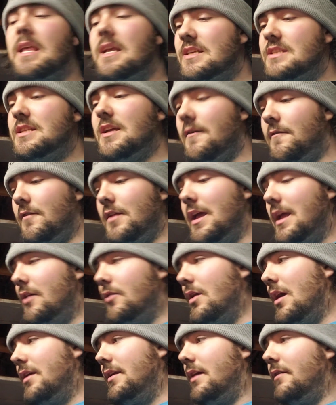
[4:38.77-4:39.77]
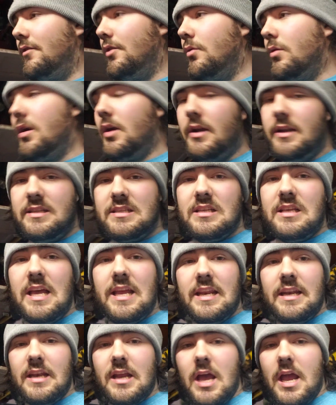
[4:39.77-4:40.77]
stuff laying around everywhere. It's
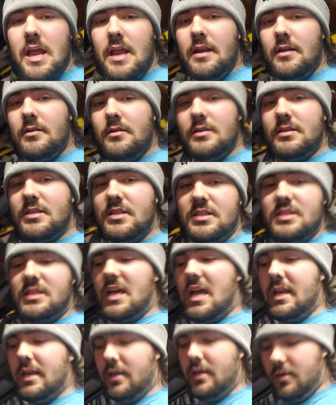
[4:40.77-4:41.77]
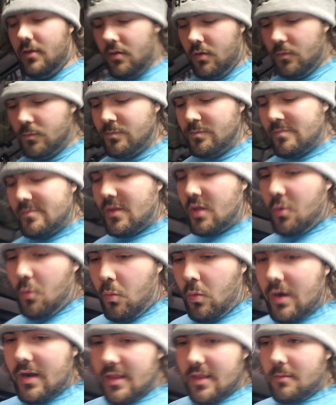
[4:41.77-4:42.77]
late at night. It's just kind of
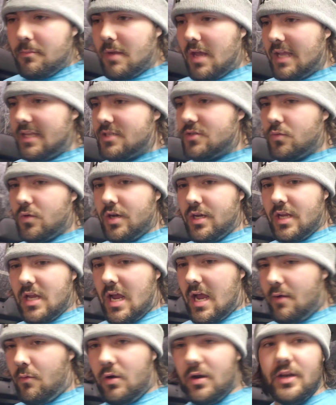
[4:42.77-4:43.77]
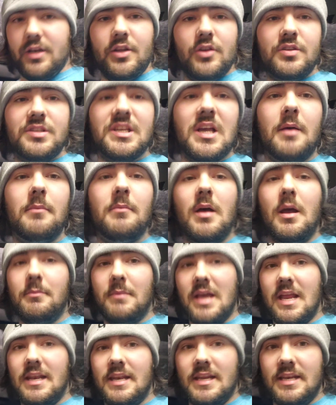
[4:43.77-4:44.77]
one of them nights where I want to do something. I'm
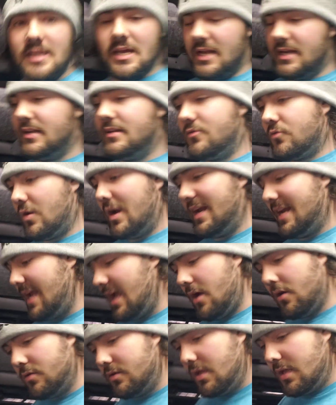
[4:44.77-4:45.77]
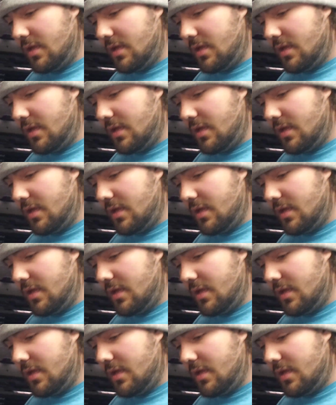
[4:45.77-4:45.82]
getting it done right now.